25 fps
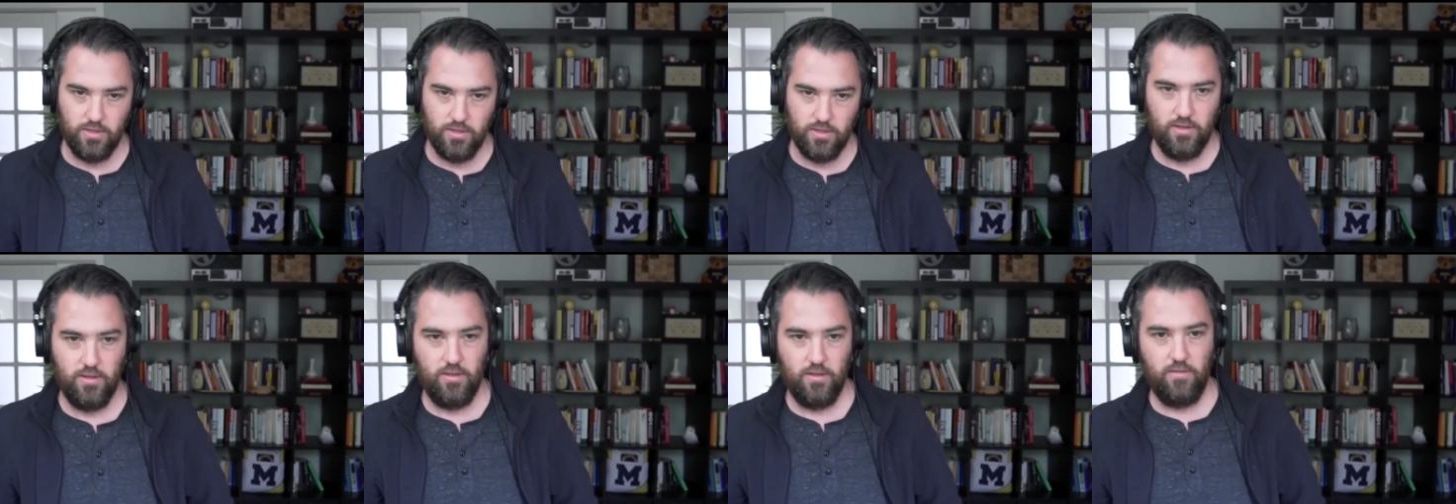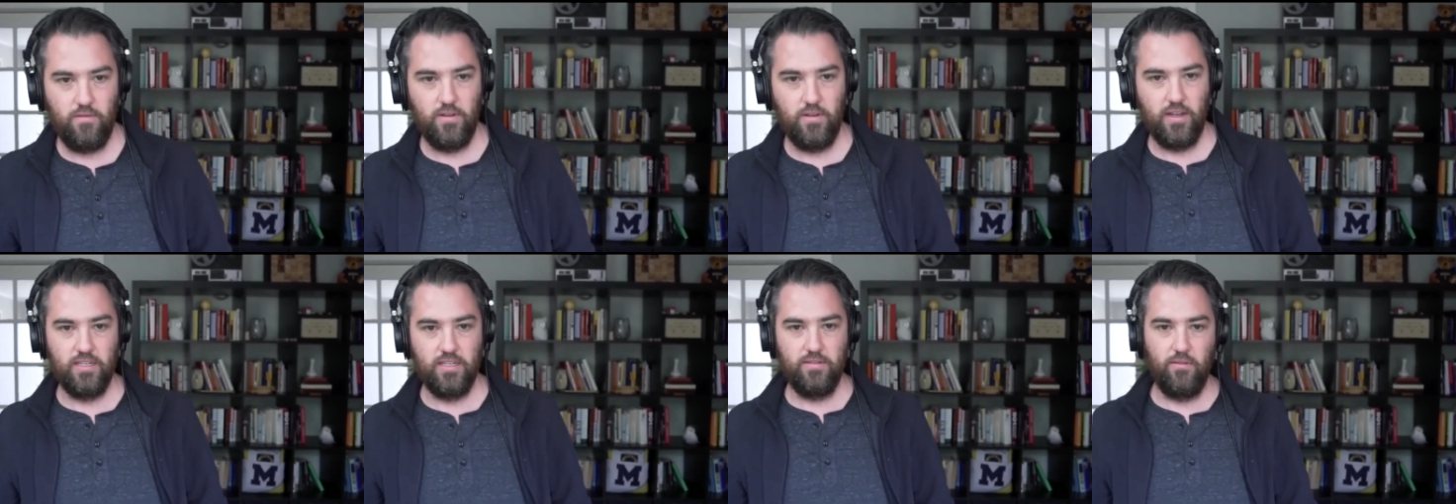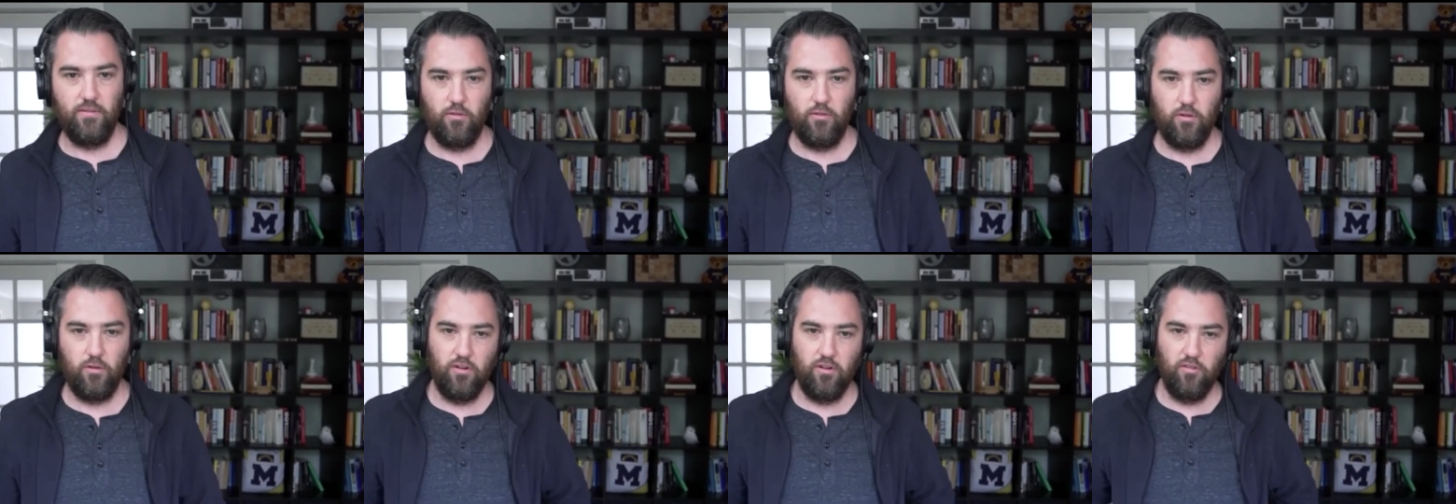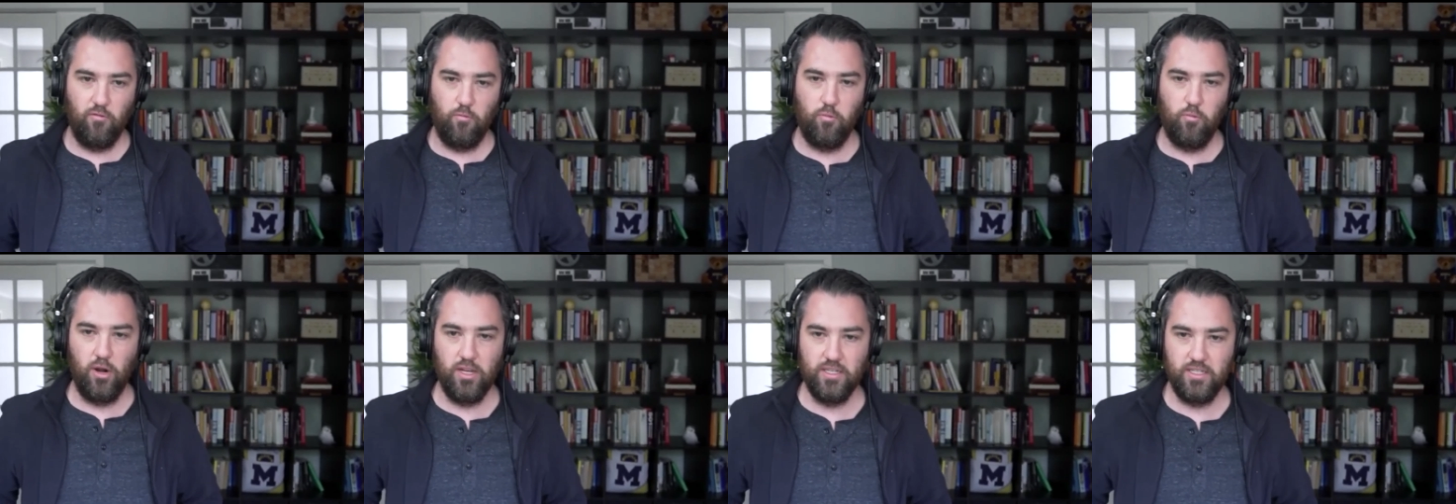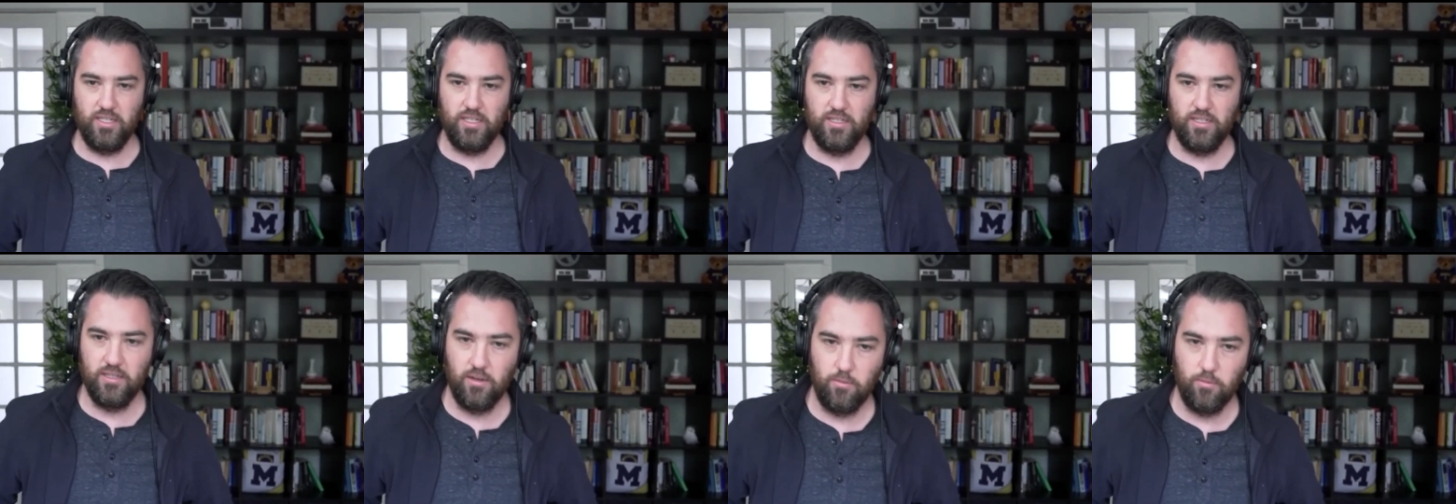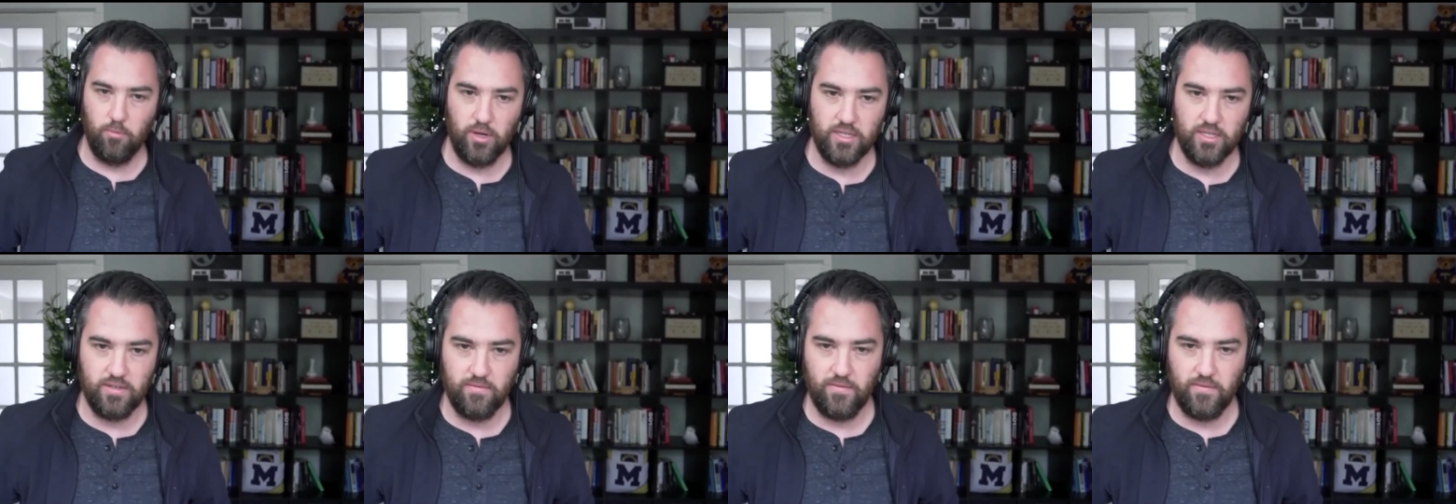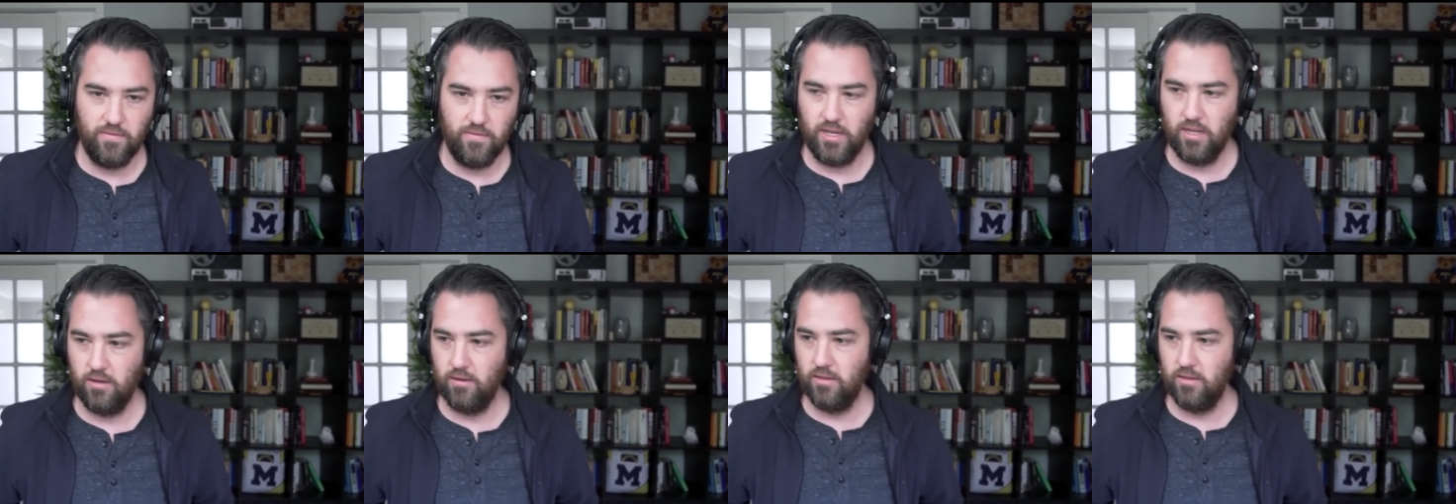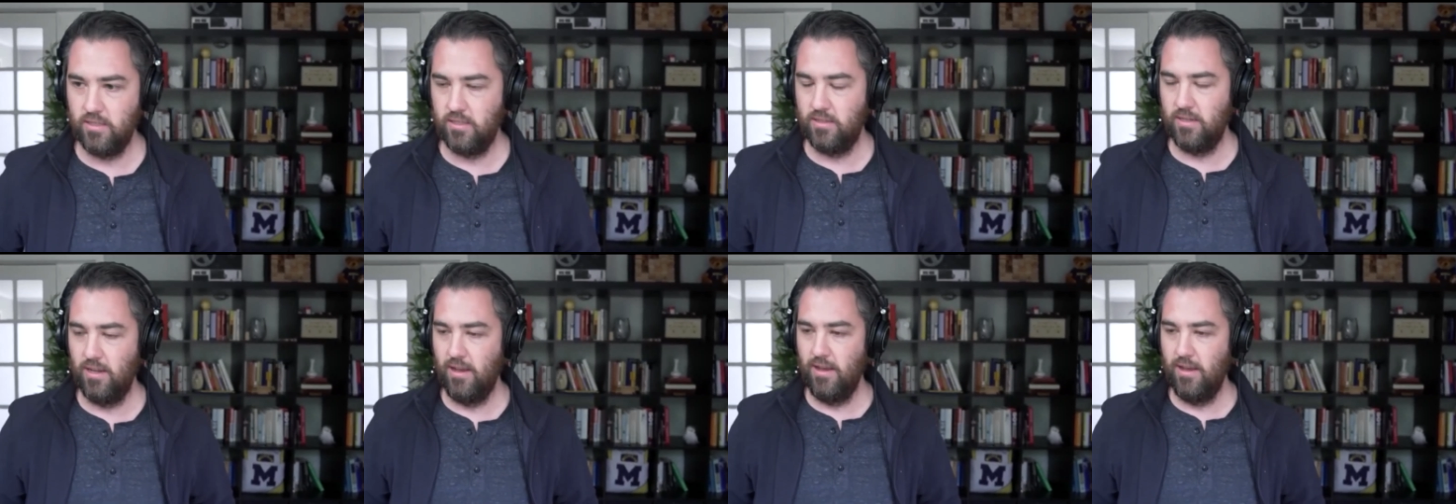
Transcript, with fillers: you guys have ever heard of Prezi? So Prezi videos,